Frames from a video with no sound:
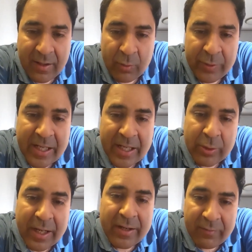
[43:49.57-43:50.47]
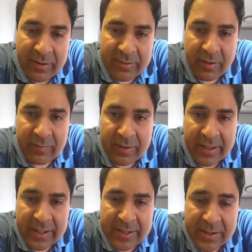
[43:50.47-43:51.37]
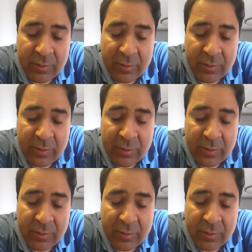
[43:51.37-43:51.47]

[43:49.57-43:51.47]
we can look at reversal of the condition.